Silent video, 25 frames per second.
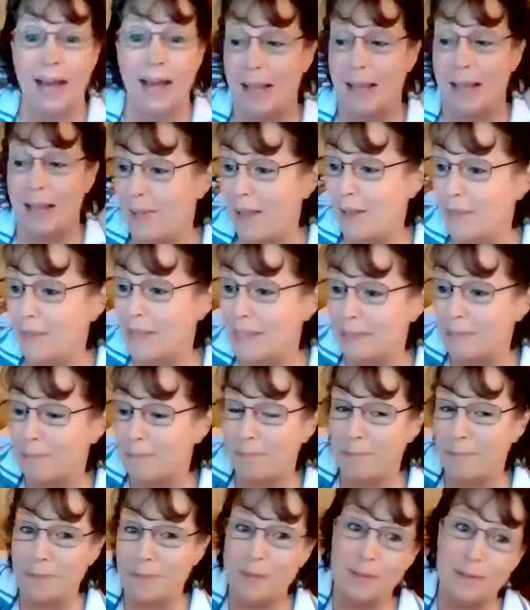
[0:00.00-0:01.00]
I found this
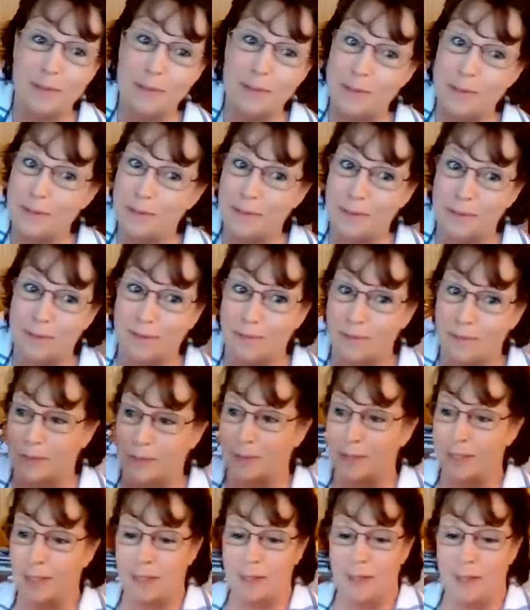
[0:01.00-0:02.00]

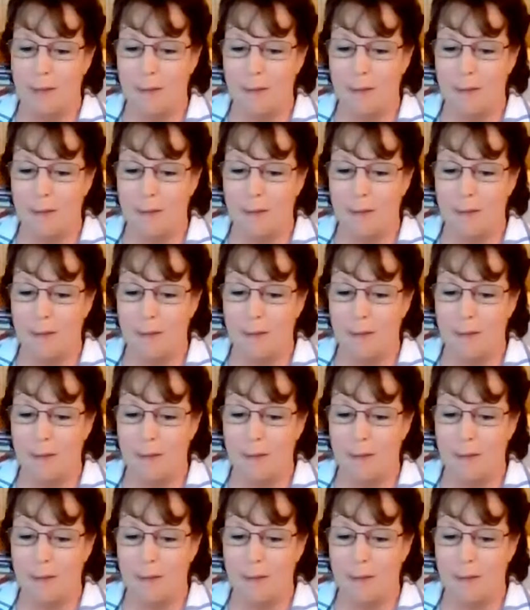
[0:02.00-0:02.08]
beautiful